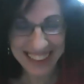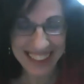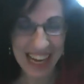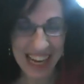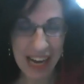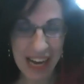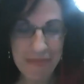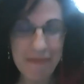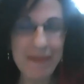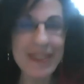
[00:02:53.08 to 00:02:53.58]

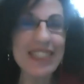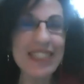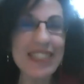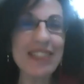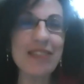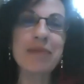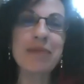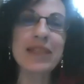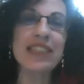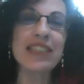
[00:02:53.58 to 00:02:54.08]
I'm pleased to
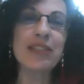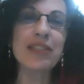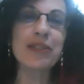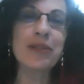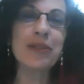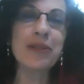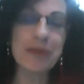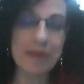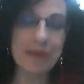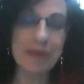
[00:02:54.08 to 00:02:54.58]
meet
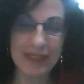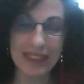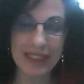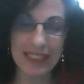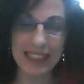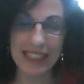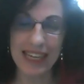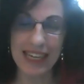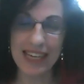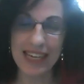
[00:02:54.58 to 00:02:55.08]
you.
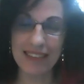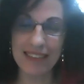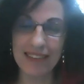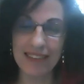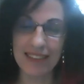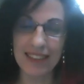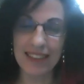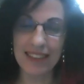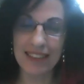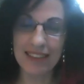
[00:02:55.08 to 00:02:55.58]
And
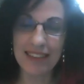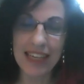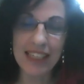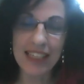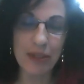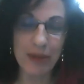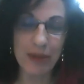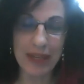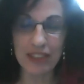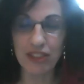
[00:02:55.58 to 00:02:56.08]
thank
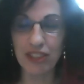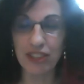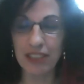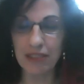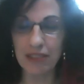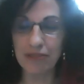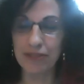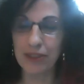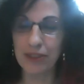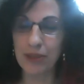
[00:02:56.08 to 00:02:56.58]
you, Angie,
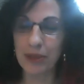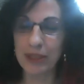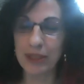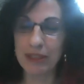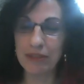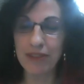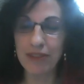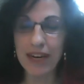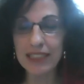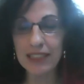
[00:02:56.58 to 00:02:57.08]
for
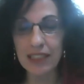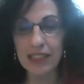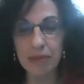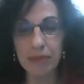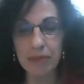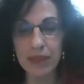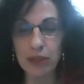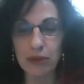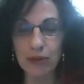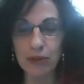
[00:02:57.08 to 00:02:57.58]
inviting
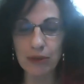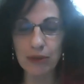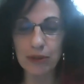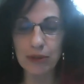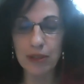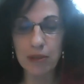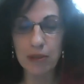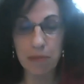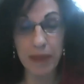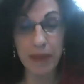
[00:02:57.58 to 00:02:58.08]
me to
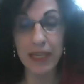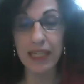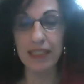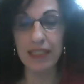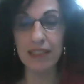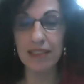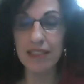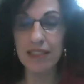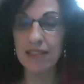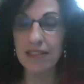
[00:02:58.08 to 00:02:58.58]
speak in
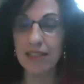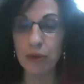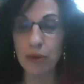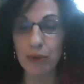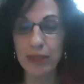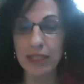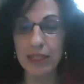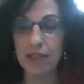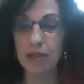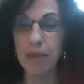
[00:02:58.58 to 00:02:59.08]
this
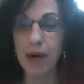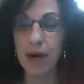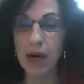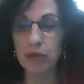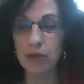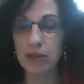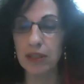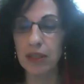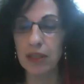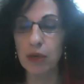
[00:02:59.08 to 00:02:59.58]
series
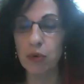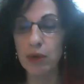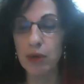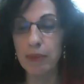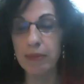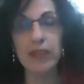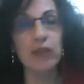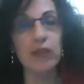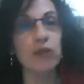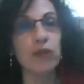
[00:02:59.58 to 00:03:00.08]
about
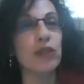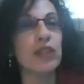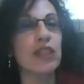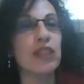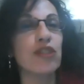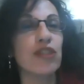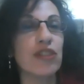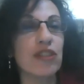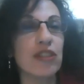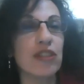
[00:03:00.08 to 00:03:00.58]
women,
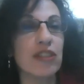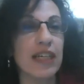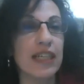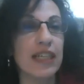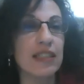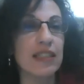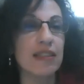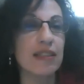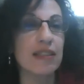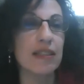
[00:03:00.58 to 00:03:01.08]
tradition,
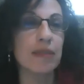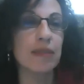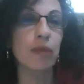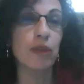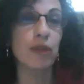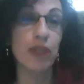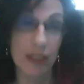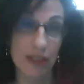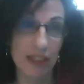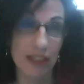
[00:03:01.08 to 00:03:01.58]
and
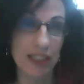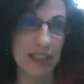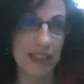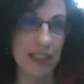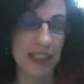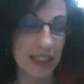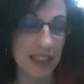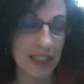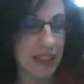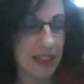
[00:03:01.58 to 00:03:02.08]

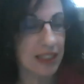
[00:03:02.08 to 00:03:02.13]
modernity.